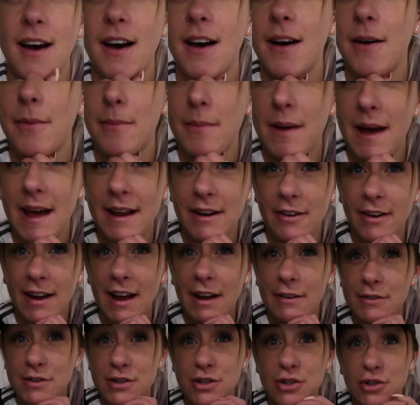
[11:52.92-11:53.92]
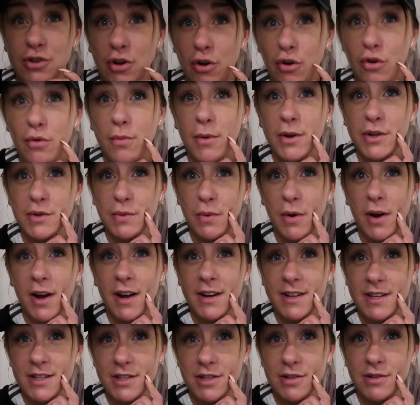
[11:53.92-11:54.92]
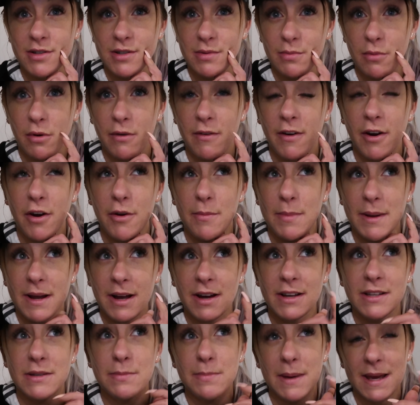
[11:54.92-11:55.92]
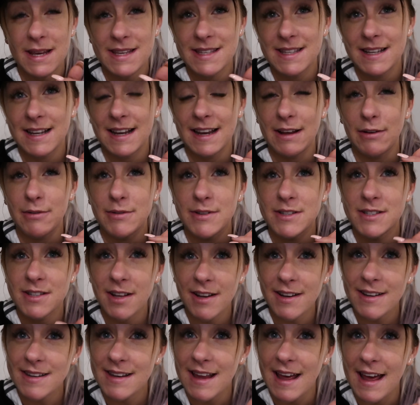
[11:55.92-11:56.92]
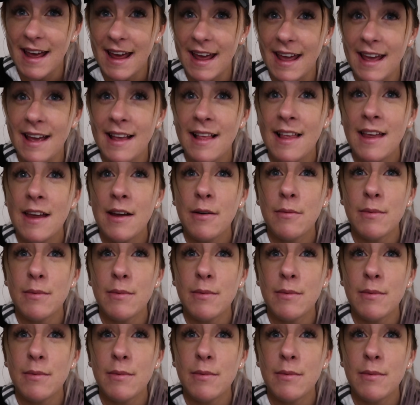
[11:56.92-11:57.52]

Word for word: um, and I have so much work to do tomorrow because basically on Sunday,